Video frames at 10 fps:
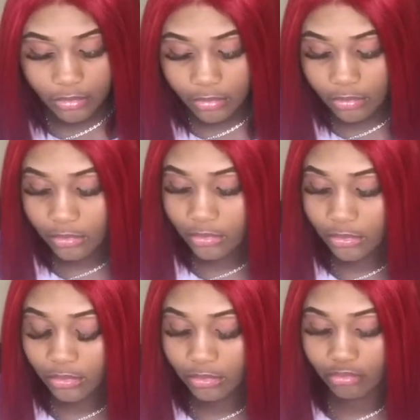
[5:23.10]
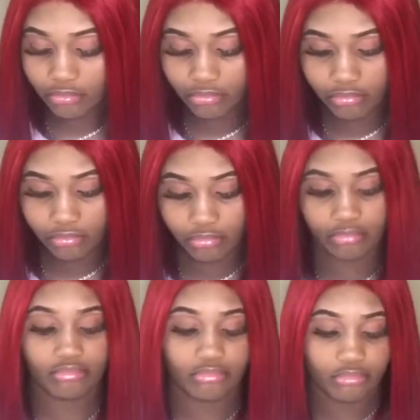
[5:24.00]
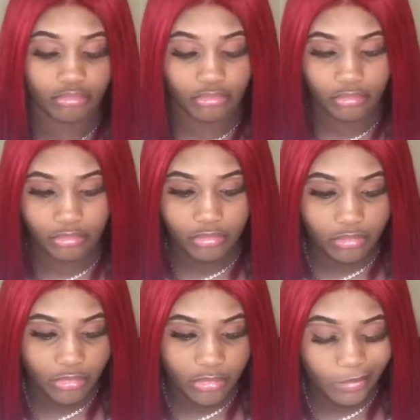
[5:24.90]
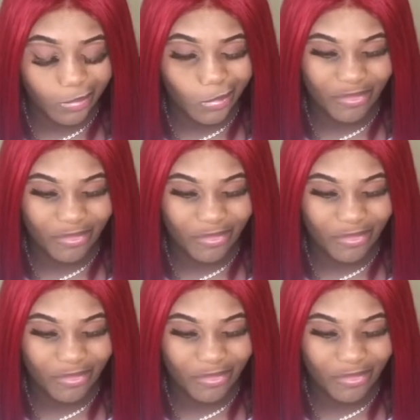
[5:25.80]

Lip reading: (no one is talking)